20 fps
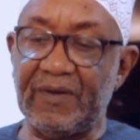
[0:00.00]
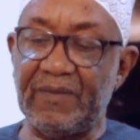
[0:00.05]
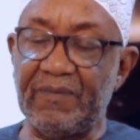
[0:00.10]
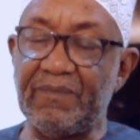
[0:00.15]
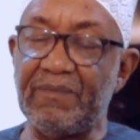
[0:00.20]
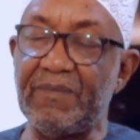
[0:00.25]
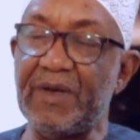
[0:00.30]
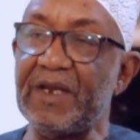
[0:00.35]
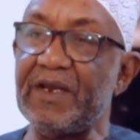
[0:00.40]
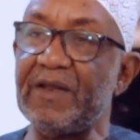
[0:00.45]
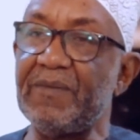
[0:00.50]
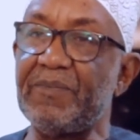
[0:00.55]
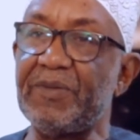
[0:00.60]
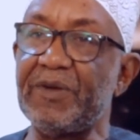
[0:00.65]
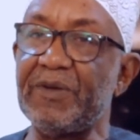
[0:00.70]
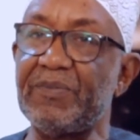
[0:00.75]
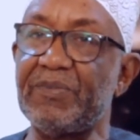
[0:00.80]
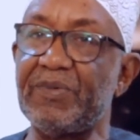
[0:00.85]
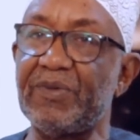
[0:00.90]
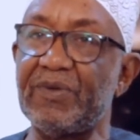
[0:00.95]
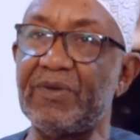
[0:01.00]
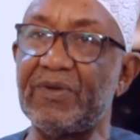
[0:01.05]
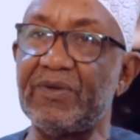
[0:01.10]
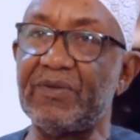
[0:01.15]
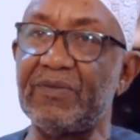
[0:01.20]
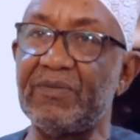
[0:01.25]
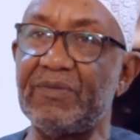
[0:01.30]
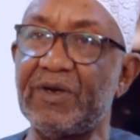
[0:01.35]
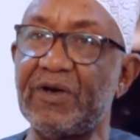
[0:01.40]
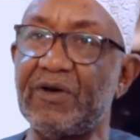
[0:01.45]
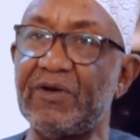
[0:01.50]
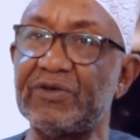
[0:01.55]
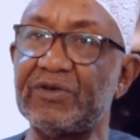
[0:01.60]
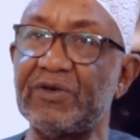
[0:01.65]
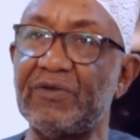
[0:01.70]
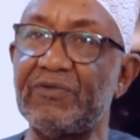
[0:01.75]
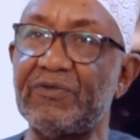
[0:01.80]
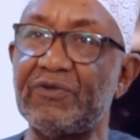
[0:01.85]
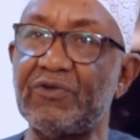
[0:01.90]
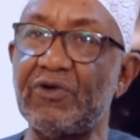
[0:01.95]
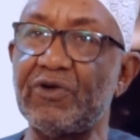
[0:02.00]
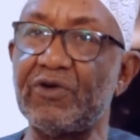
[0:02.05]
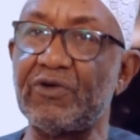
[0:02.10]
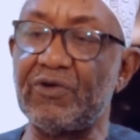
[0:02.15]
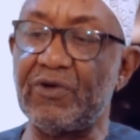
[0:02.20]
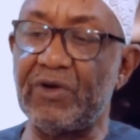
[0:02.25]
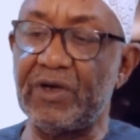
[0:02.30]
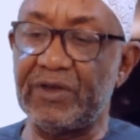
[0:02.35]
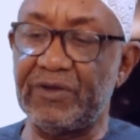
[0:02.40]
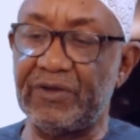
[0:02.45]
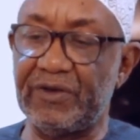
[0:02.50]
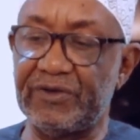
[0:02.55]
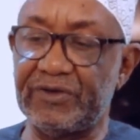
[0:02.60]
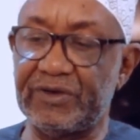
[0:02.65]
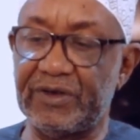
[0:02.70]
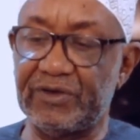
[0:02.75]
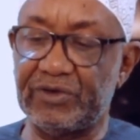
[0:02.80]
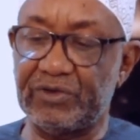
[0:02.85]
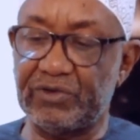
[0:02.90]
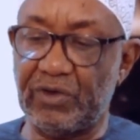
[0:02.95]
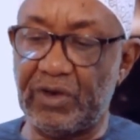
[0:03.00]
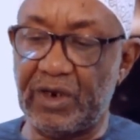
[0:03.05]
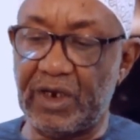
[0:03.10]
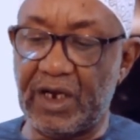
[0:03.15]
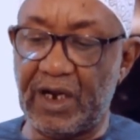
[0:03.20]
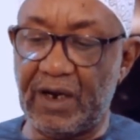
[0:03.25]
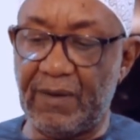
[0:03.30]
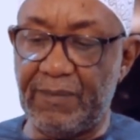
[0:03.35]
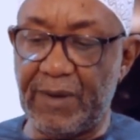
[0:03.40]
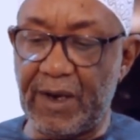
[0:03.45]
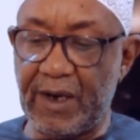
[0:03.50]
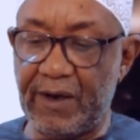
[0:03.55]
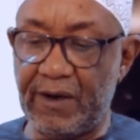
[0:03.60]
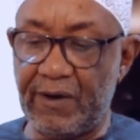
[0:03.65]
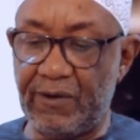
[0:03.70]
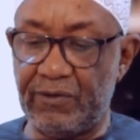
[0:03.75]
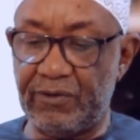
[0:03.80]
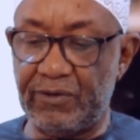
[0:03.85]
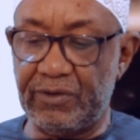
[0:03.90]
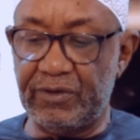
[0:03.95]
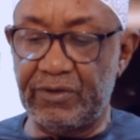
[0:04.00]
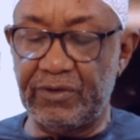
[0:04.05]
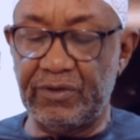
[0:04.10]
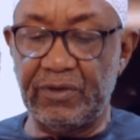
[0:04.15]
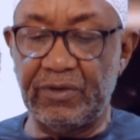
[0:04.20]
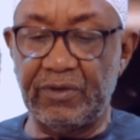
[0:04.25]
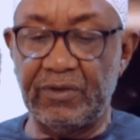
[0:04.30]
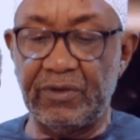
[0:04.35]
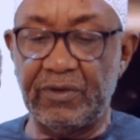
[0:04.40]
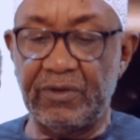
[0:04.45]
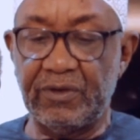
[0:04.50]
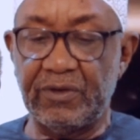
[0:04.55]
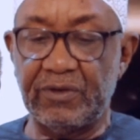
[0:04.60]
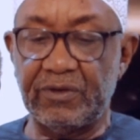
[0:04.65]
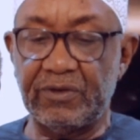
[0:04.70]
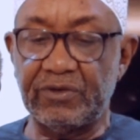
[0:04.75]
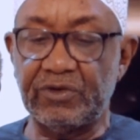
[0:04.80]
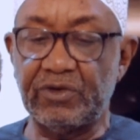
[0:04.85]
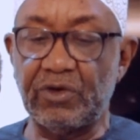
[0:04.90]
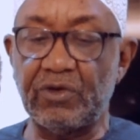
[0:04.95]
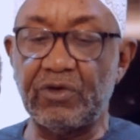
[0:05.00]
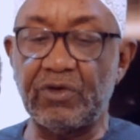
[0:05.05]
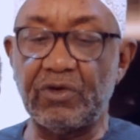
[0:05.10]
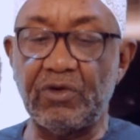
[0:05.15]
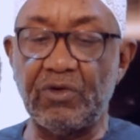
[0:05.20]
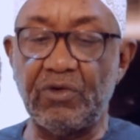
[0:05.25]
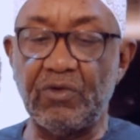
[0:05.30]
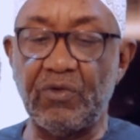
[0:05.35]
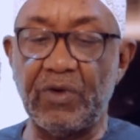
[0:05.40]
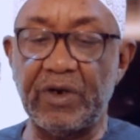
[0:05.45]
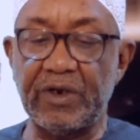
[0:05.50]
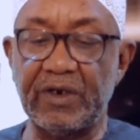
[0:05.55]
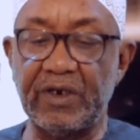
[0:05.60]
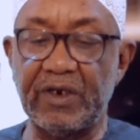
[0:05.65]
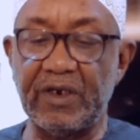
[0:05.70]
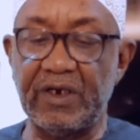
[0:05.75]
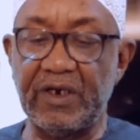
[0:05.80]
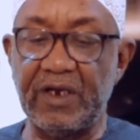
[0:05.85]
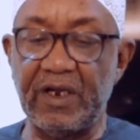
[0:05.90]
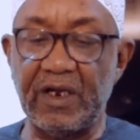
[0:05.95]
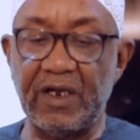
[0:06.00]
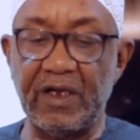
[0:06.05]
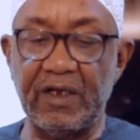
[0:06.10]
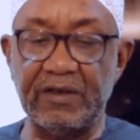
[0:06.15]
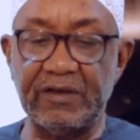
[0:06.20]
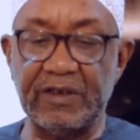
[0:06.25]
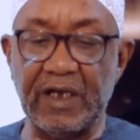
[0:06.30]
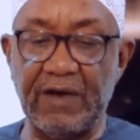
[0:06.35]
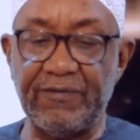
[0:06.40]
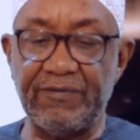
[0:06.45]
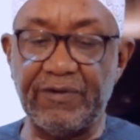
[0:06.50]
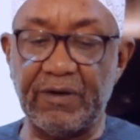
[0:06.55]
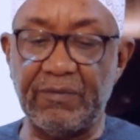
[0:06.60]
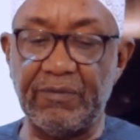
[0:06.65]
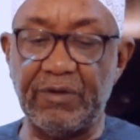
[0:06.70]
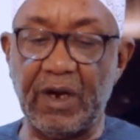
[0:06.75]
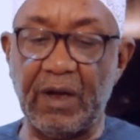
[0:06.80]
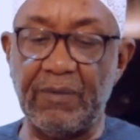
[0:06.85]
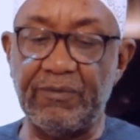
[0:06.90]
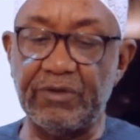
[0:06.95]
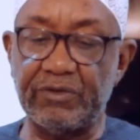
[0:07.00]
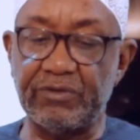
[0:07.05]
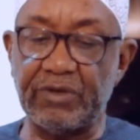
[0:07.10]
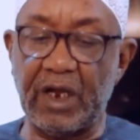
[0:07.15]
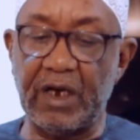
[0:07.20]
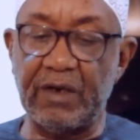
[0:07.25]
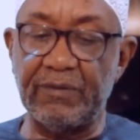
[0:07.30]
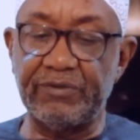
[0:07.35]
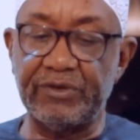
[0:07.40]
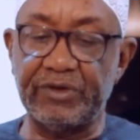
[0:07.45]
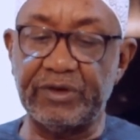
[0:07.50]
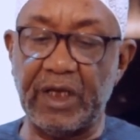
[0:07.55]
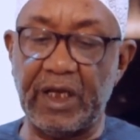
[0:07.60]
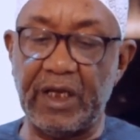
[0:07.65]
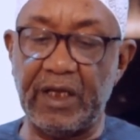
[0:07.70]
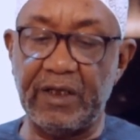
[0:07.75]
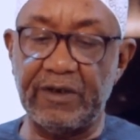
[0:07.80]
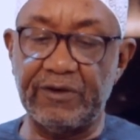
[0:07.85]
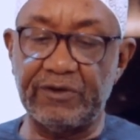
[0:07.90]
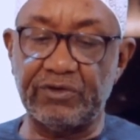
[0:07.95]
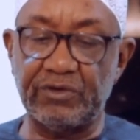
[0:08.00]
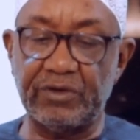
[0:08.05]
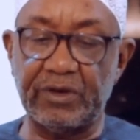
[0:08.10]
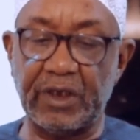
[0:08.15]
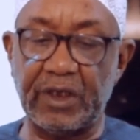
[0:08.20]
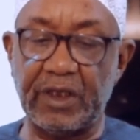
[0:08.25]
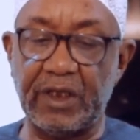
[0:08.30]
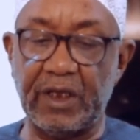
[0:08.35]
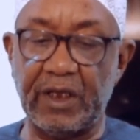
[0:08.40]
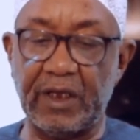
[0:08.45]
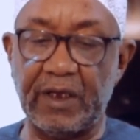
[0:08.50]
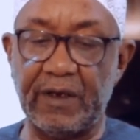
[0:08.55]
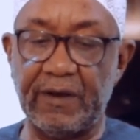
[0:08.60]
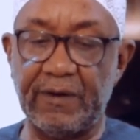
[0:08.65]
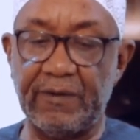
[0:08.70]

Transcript: many people, because of not knowing this historical background, don't know what did Ja'far bin Abi Talib say to the king.